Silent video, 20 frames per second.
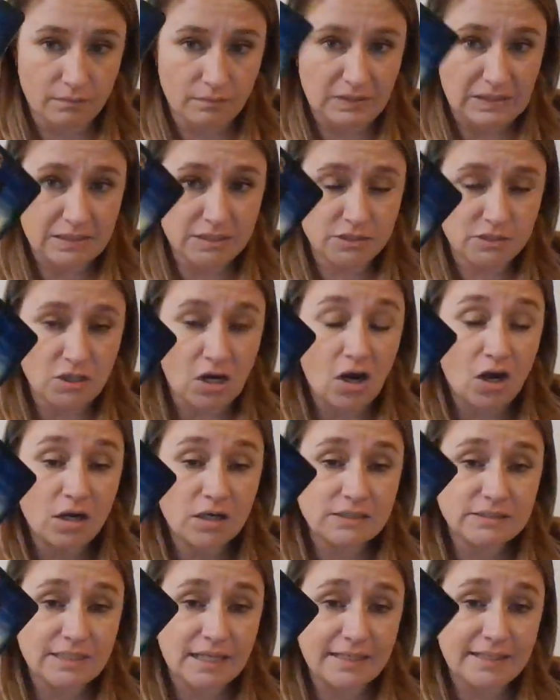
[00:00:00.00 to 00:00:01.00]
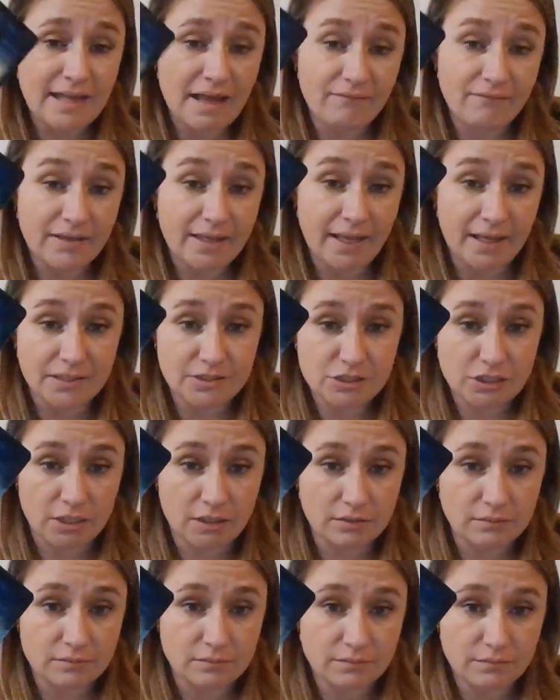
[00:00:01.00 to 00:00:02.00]
This star is like
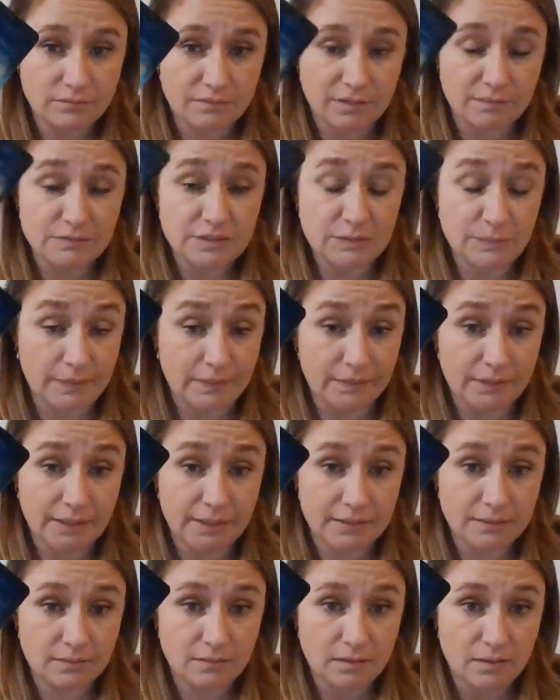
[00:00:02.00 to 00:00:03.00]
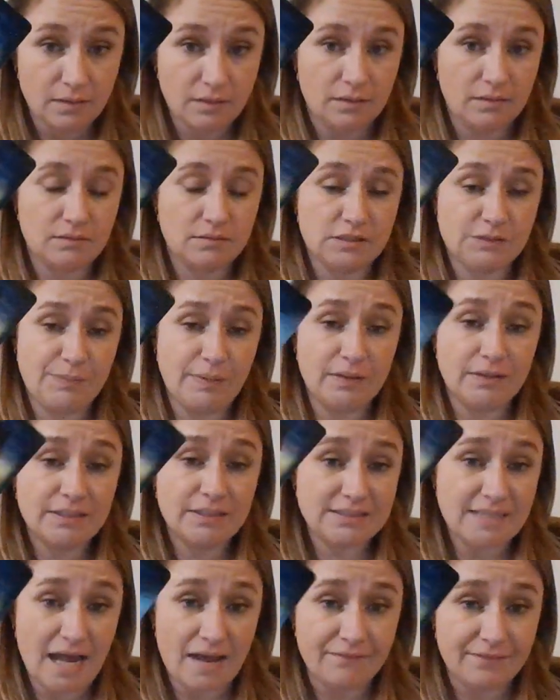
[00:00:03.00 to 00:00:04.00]
navigation from spirit. Spirit
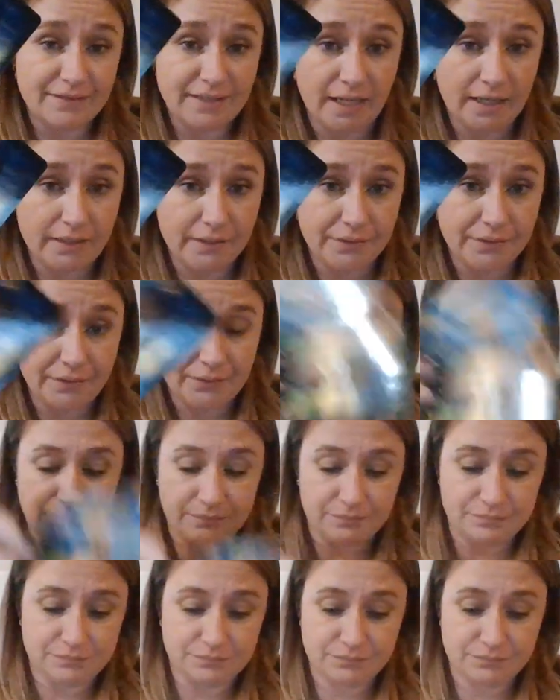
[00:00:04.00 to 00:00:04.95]
is navigating you.